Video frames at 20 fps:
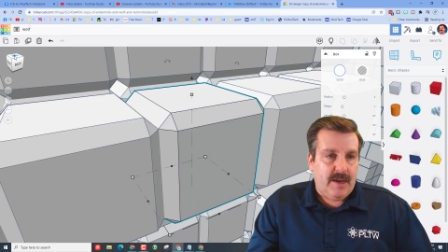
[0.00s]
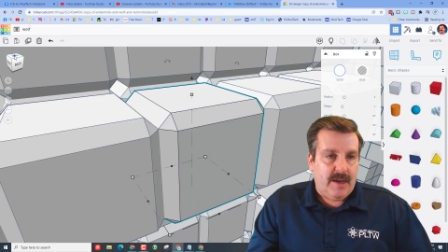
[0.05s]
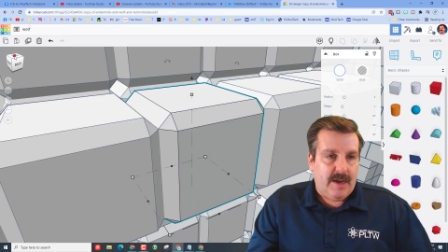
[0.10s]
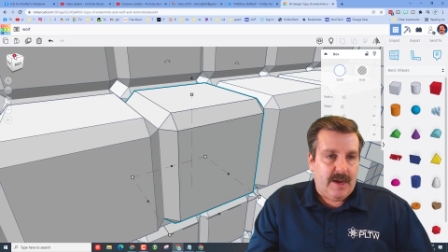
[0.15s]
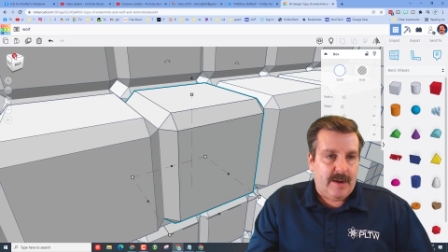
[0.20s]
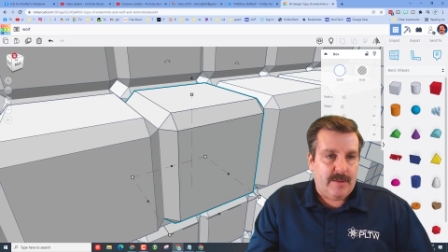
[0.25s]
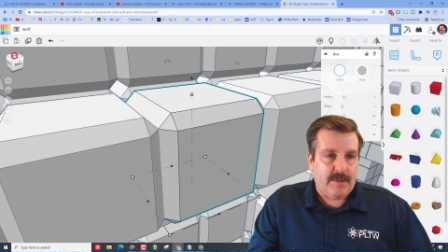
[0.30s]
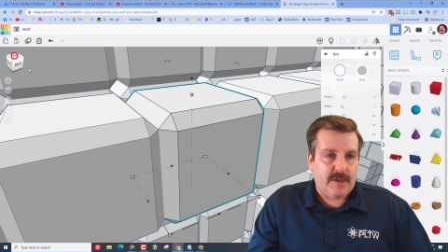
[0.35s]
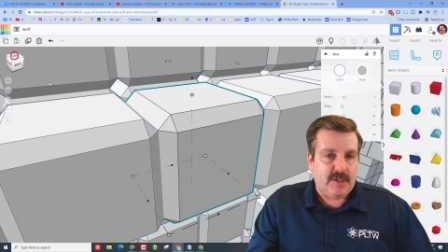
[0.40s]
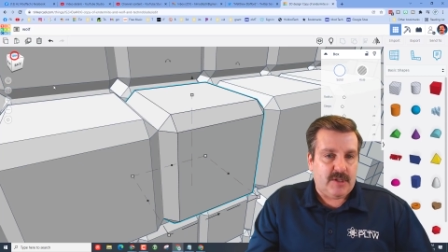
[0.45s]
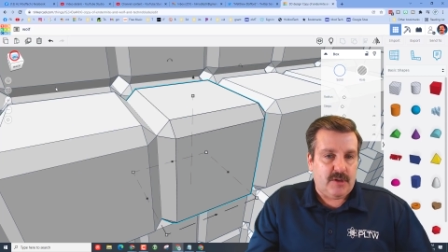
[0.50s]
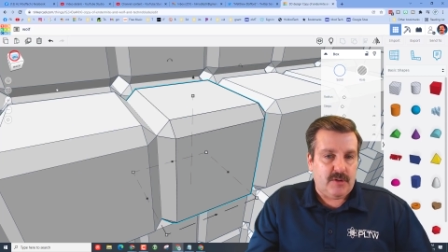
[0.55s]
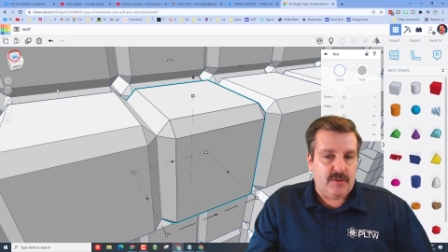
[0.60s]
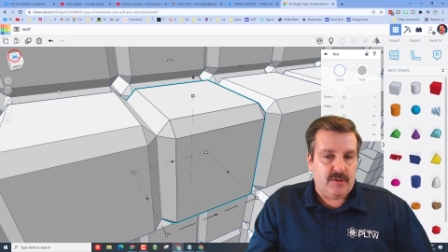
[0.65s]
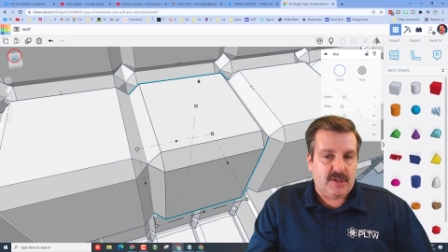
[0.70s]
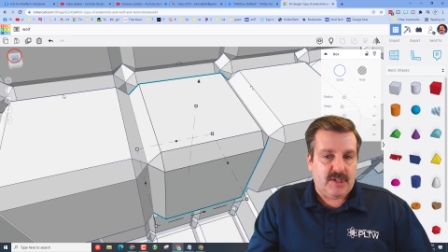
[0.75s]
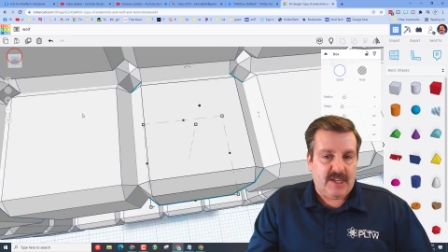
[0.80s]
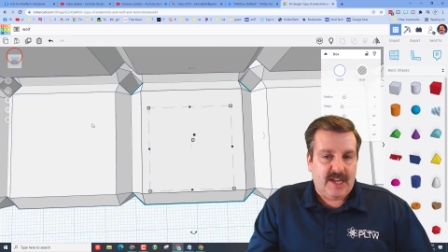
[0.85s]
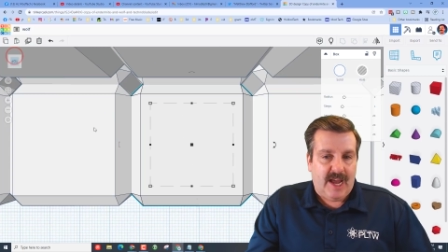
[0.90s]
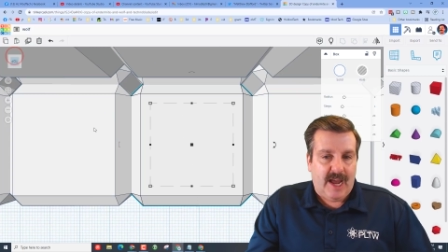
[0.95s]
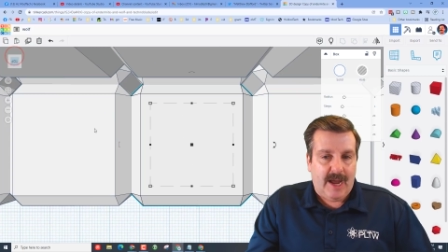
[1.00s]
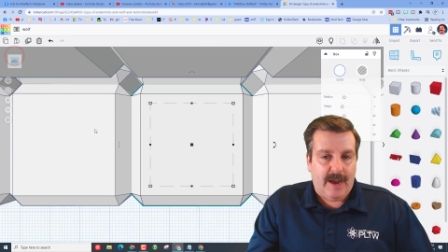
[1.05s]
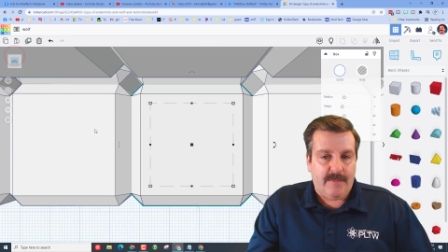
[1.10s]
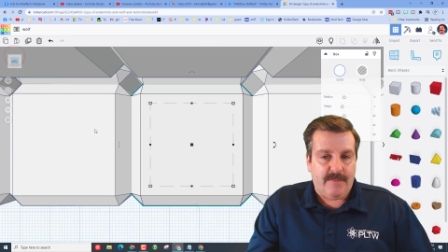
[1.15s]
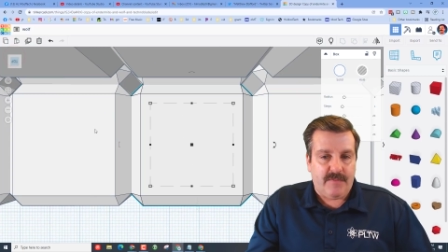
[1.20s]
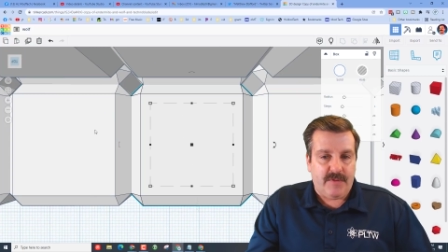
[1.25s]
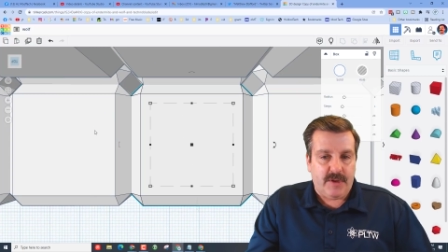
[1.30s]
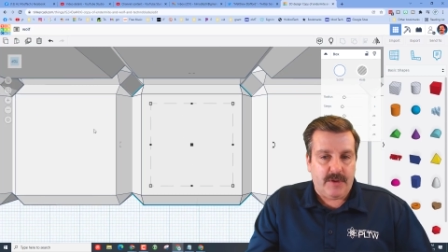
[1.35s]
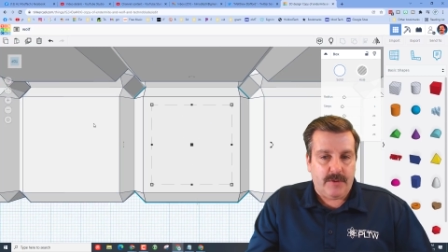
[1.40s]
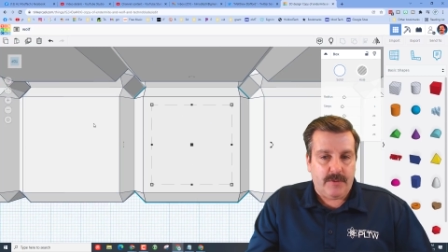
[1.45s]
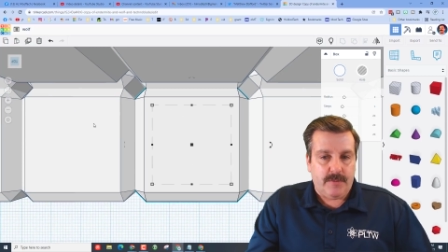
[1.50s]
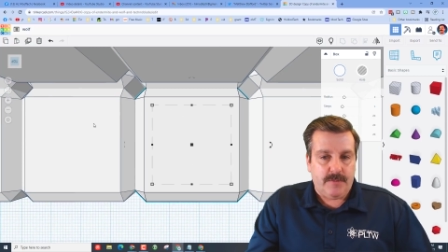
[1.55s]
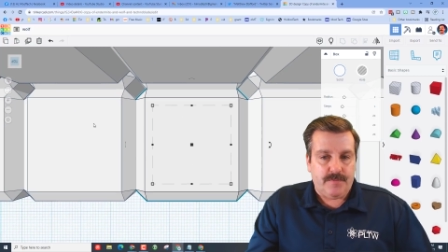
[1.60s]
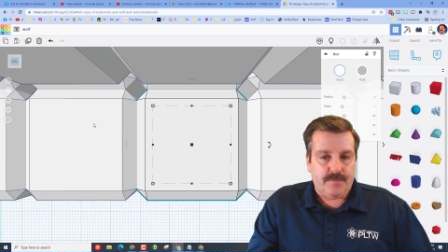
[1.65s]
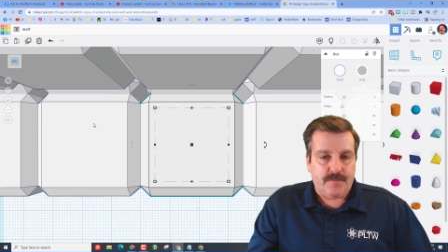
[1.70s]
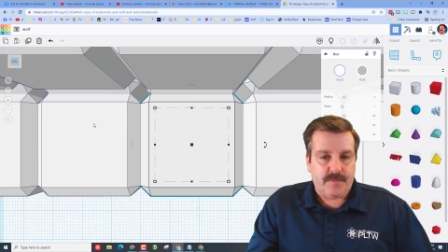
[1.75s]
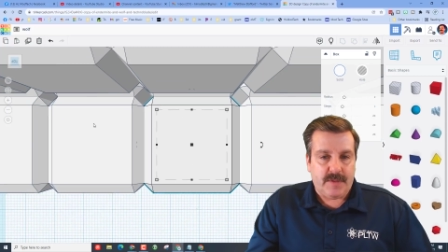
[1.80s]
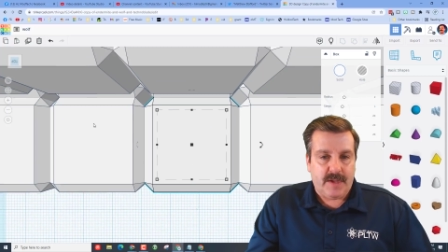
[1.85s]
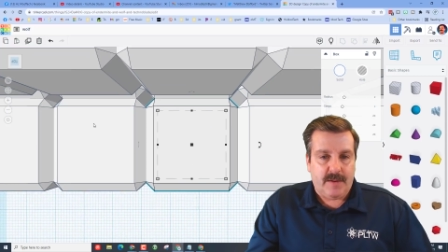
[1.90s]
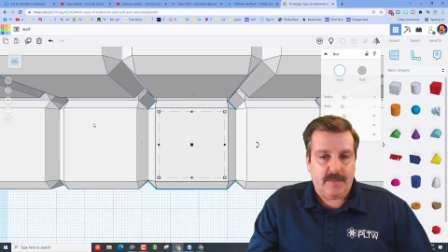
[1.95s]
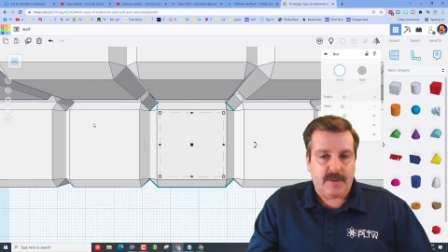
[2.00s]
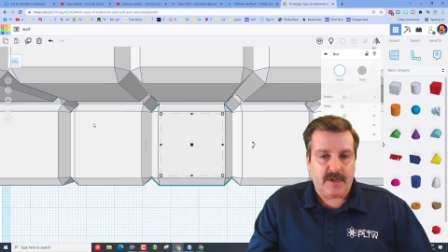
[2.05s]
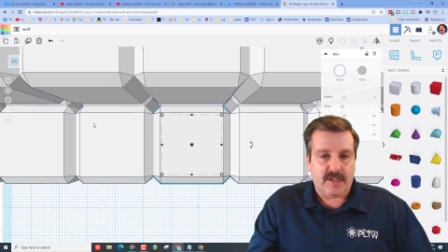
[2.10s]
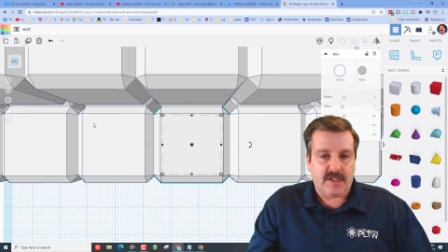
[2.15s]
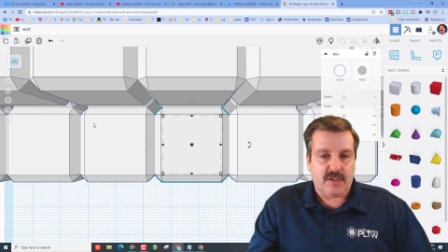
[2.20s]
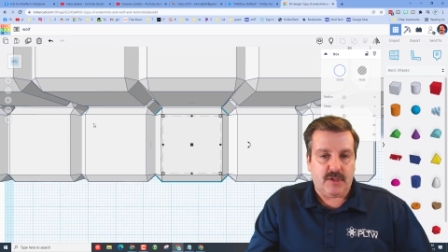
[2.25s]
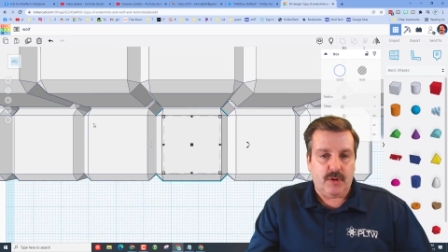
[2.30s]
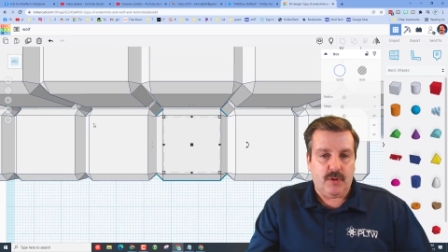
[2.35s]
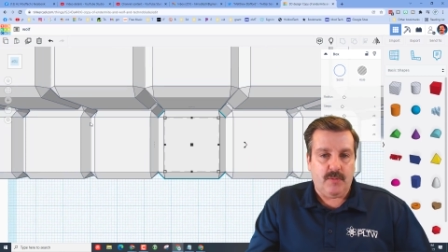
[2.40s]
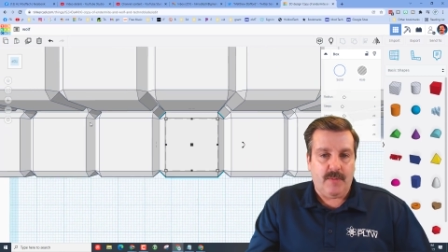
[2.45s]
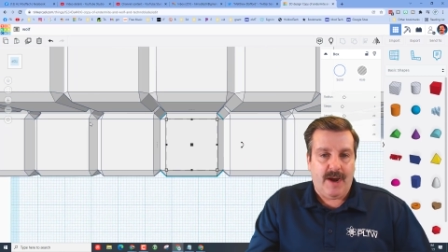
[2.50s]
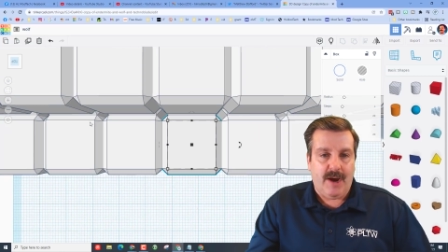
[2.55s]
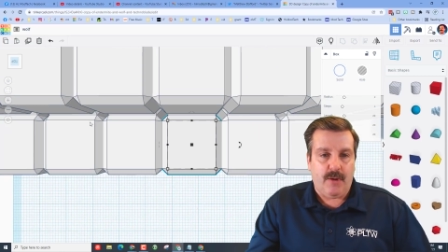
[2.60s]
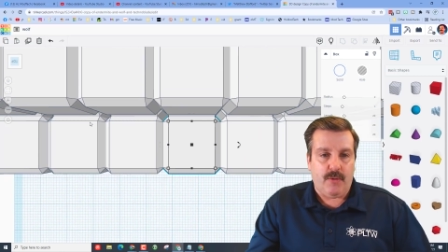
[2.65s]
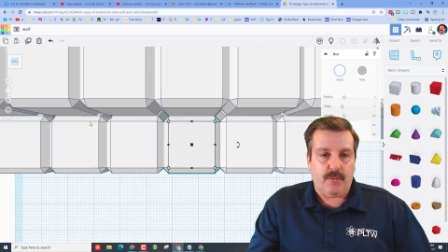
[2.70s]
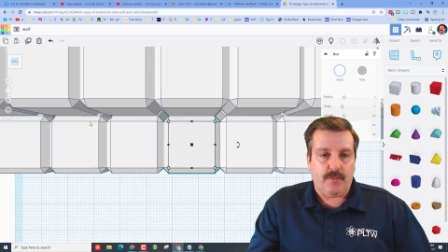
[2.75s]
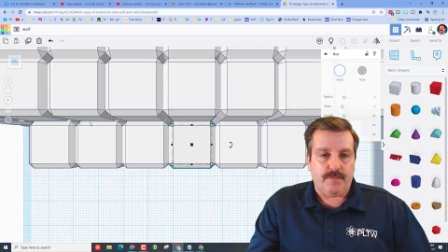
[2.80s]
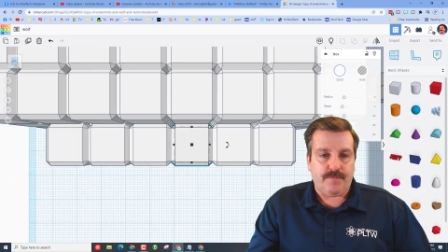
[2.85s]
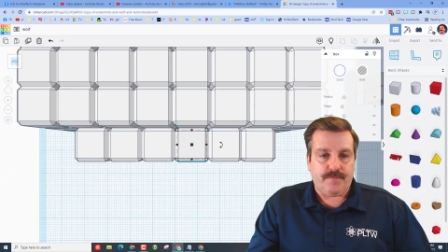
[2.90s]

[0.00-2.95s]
I'm going to choose top view. I'm going to zoom out.